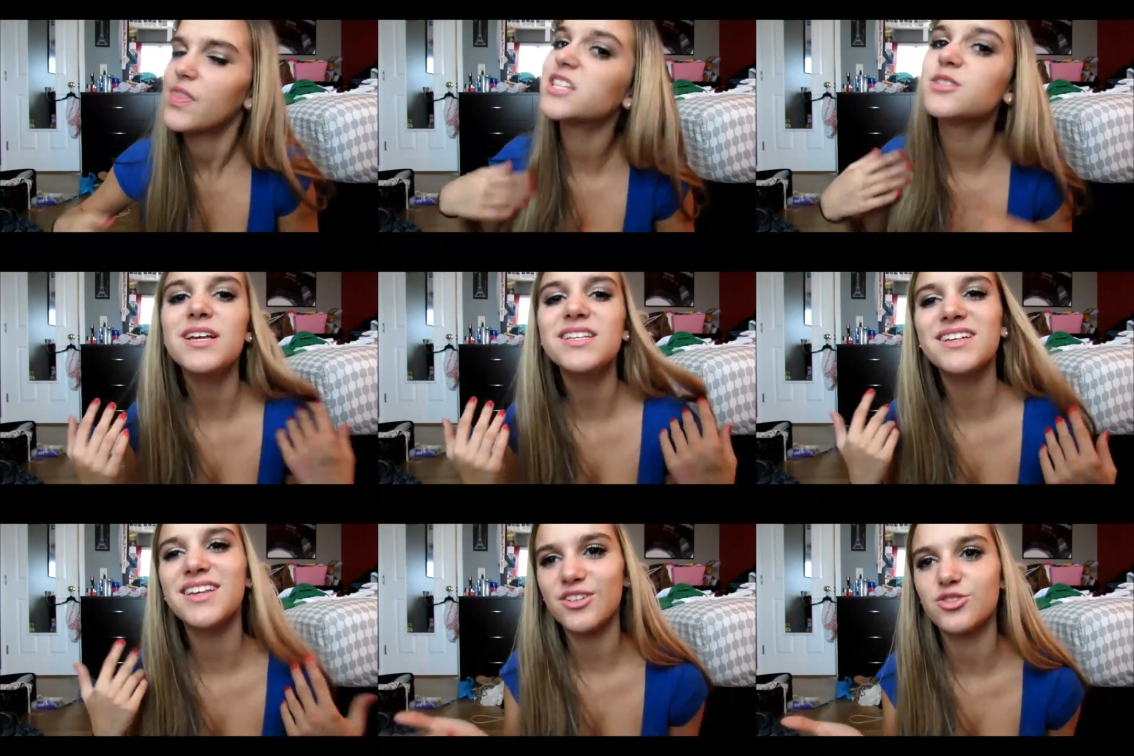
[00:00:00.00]
that's
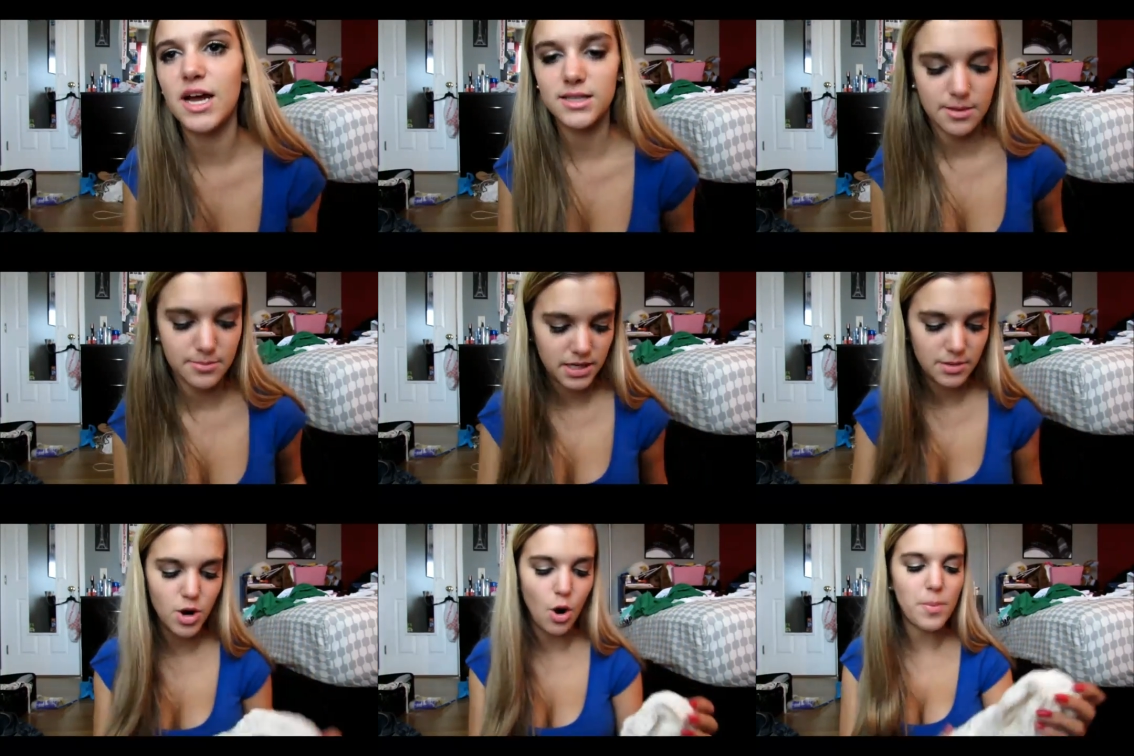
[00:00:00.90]
basically a dress, but
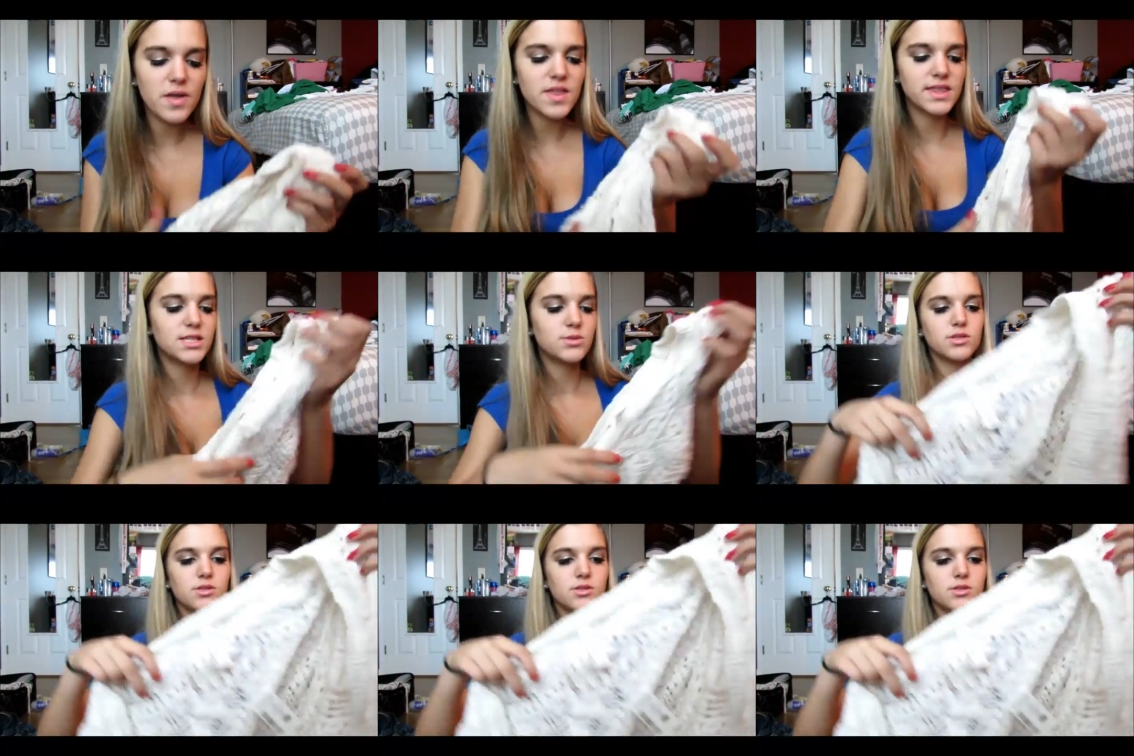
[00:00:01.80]
I'm hoping that this will